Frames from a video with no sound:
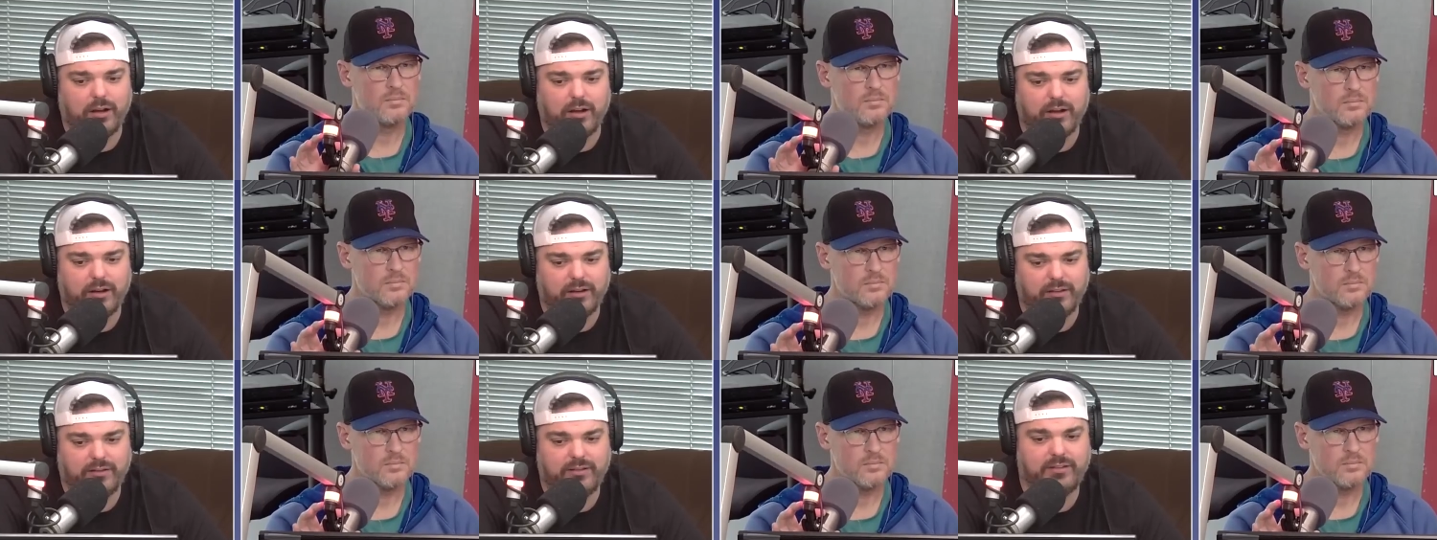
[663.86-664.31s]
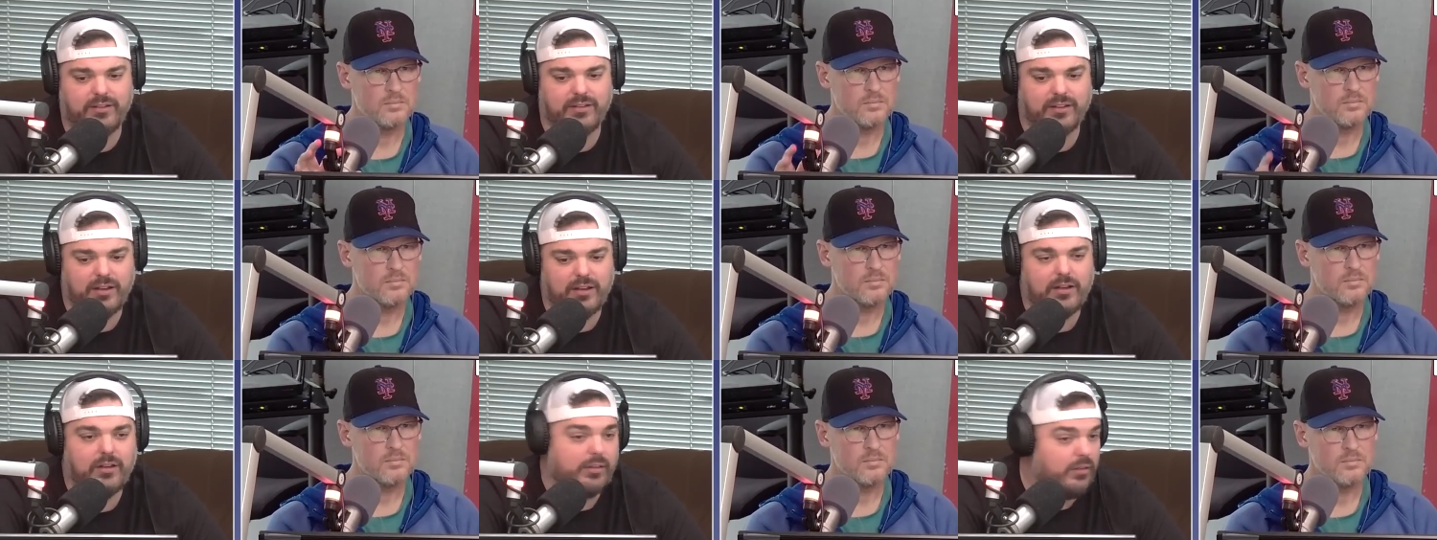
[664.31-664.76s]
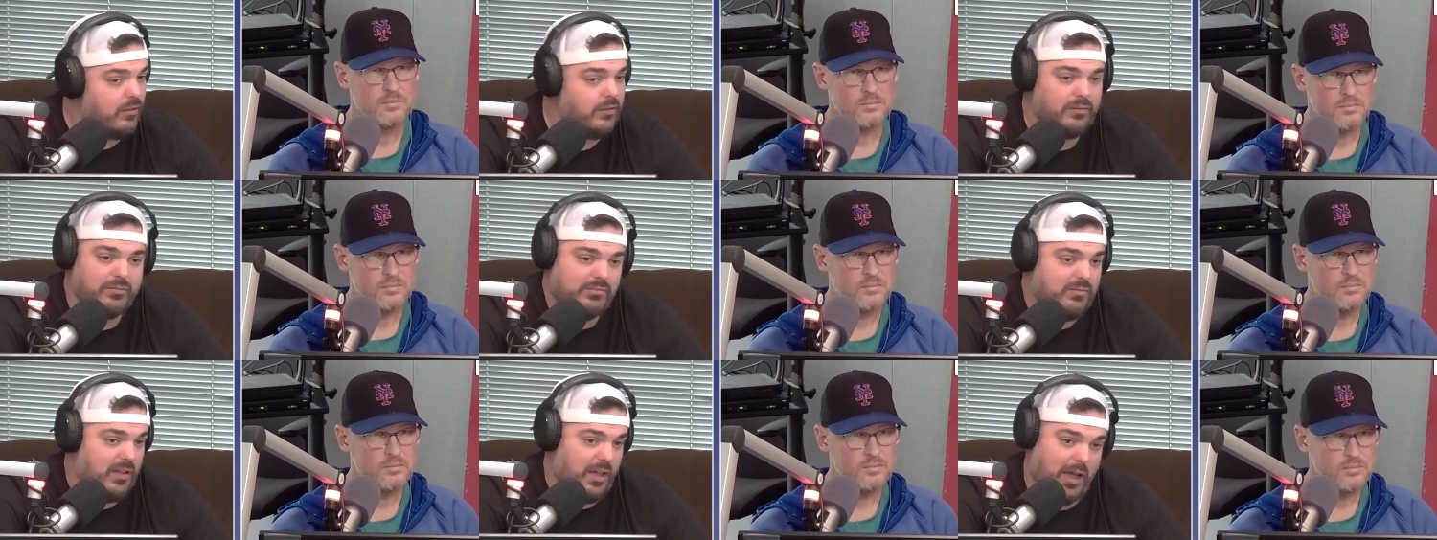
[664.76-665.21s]
Speaker 1: on us
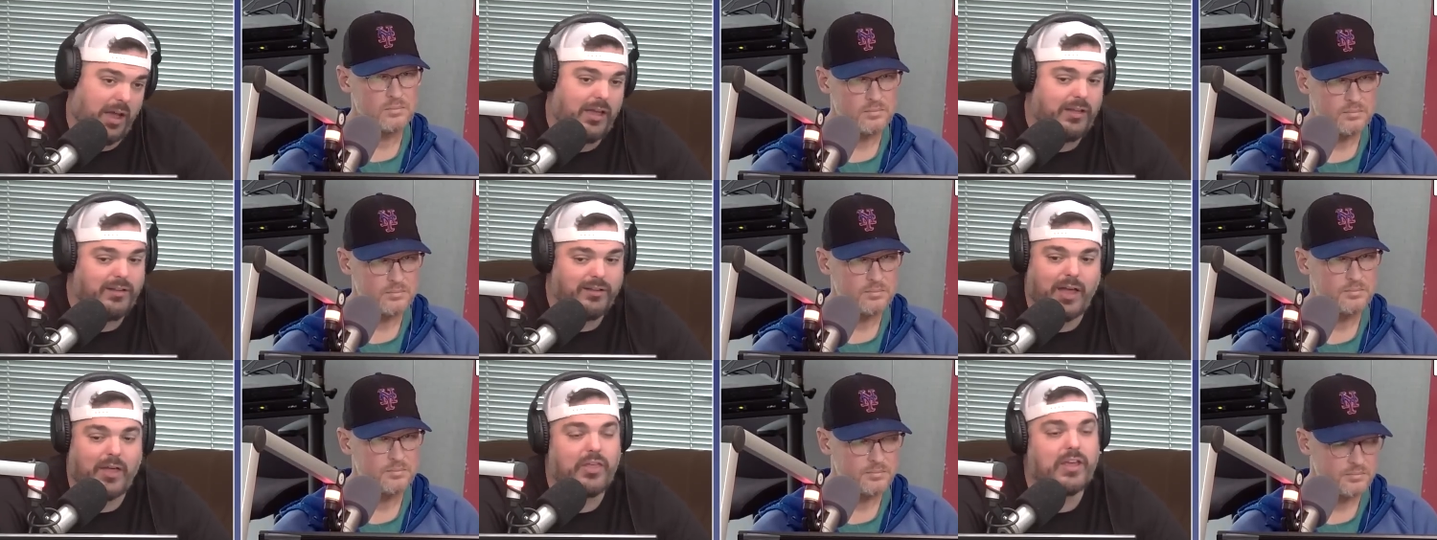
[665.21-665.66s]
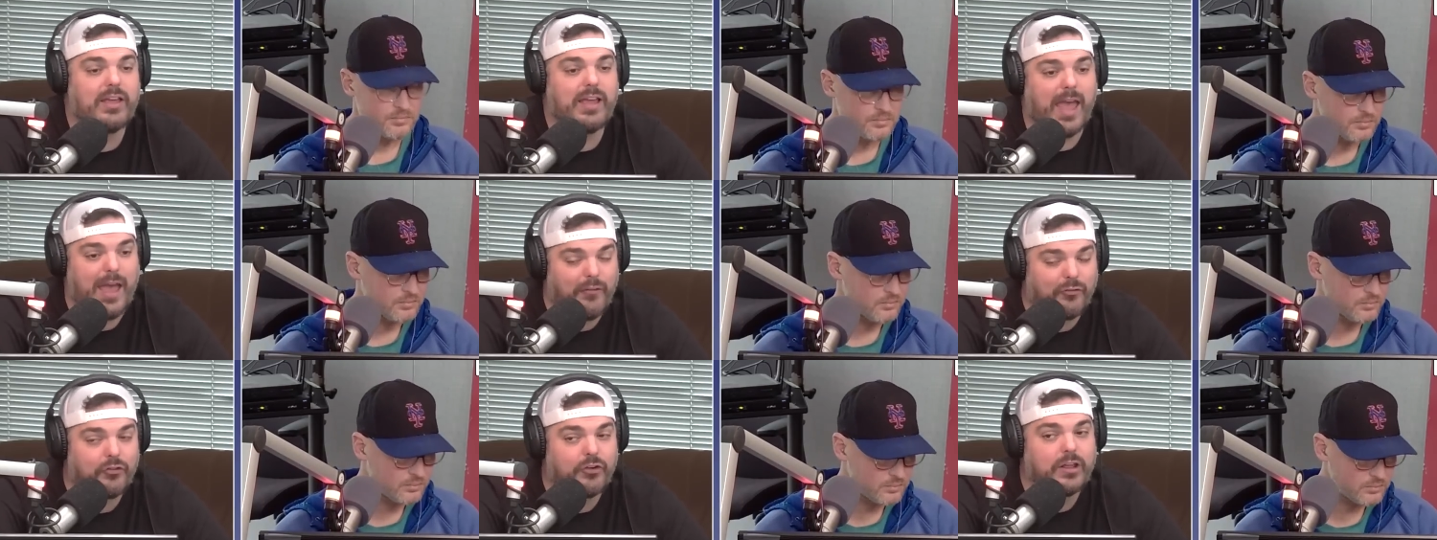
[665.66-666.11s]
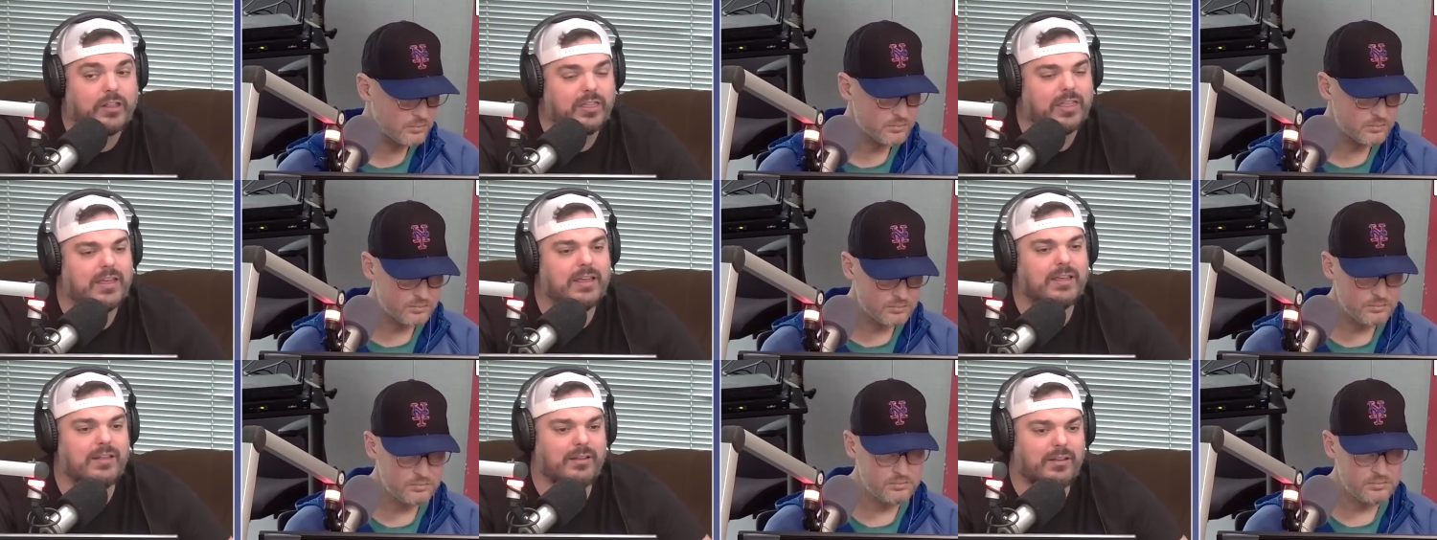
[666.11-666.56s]
is, I, I think
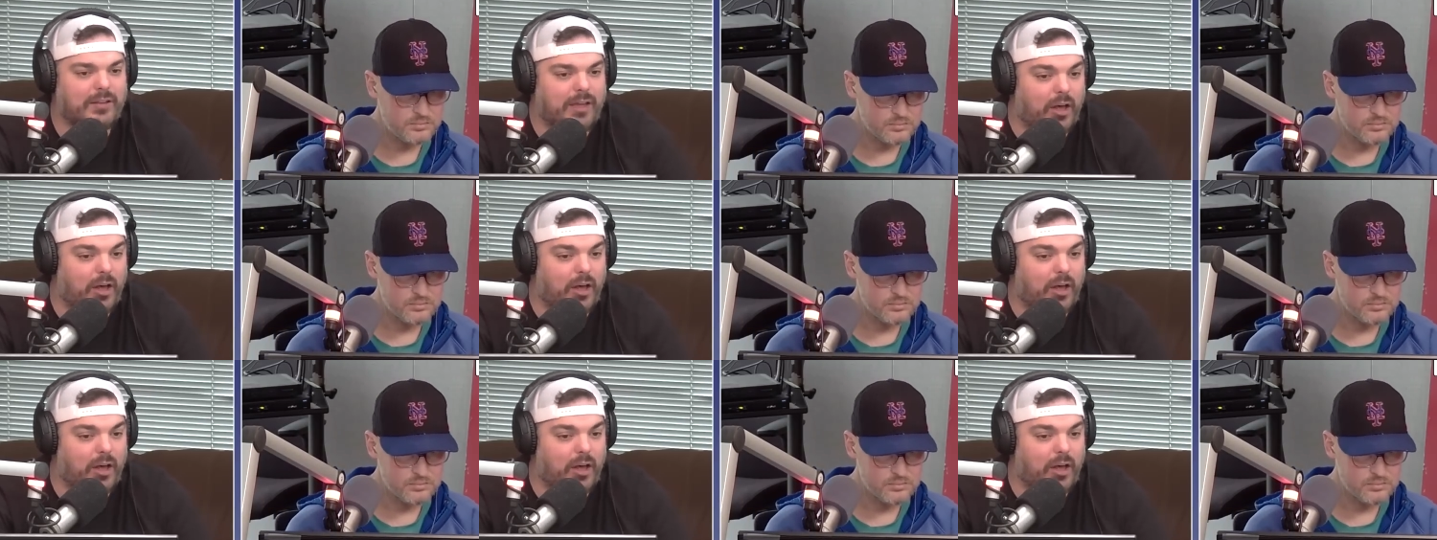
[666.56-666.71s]
everything,